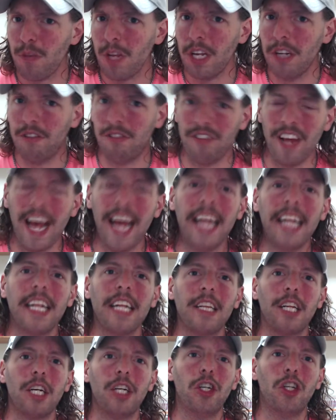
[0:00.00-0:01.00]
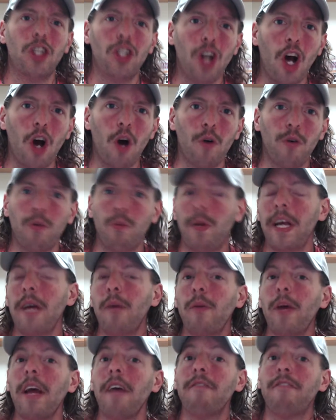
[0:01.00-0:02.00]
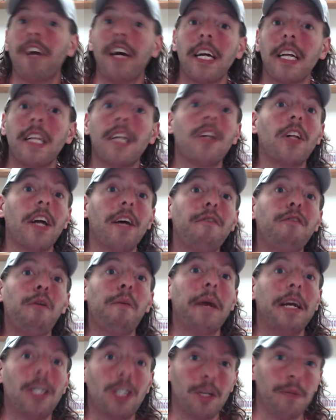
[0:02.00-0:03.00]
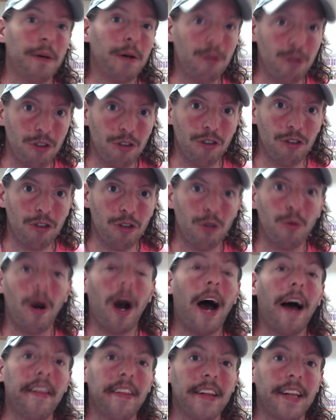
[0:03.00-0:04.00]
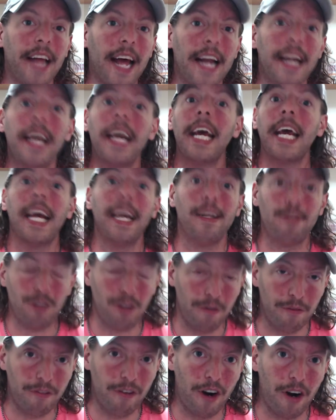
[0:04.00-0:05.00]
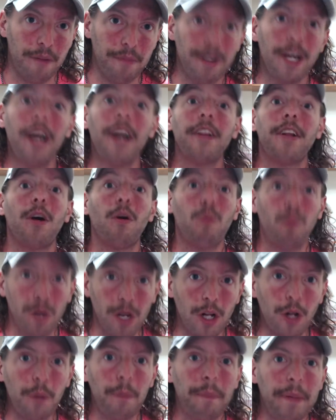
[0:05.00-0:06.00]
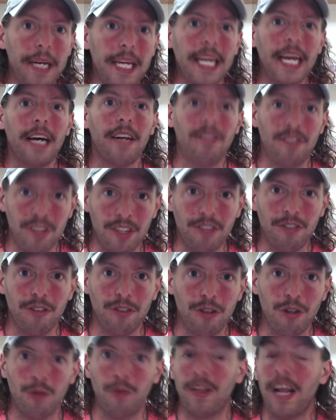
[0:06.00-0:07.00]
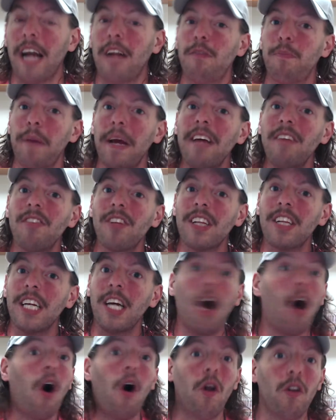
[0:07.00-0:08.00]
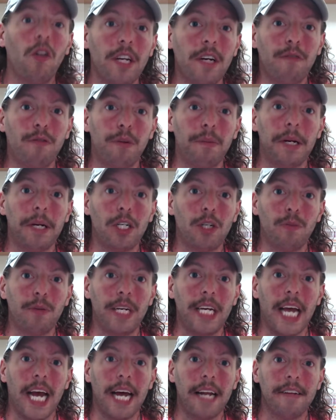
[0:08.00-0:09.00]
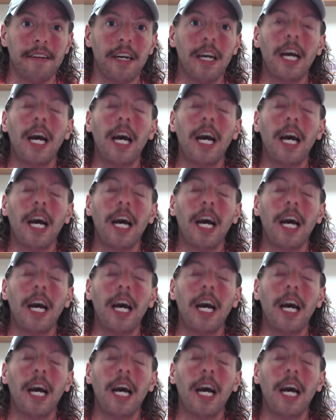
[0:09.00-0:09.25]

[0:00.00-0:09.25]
saying that they showed. We, we have very little information about Season two other than it's confirmed. There will be a Season two. That's basically all the information we get.